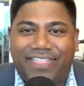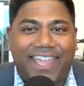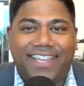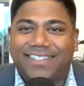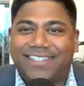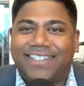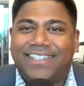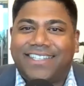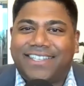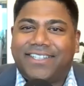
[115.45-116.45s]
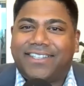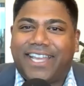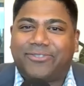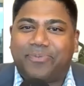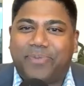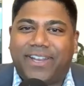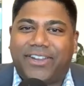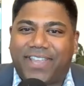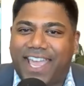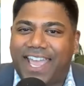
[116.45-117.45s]
Thanks. Thanks for being here,
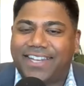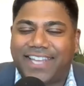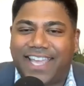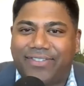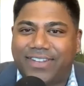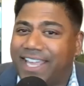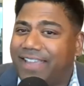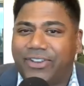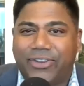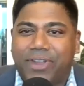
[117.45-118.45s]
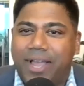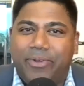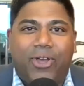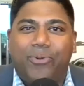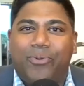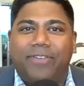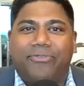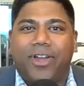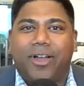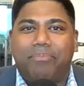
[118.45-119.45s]
Ken. David, you're coming all the way
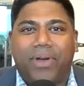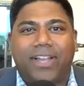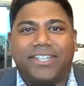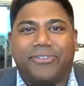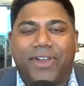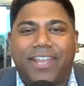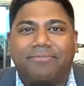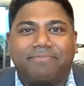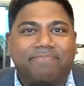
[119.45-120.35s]
from Boston, right?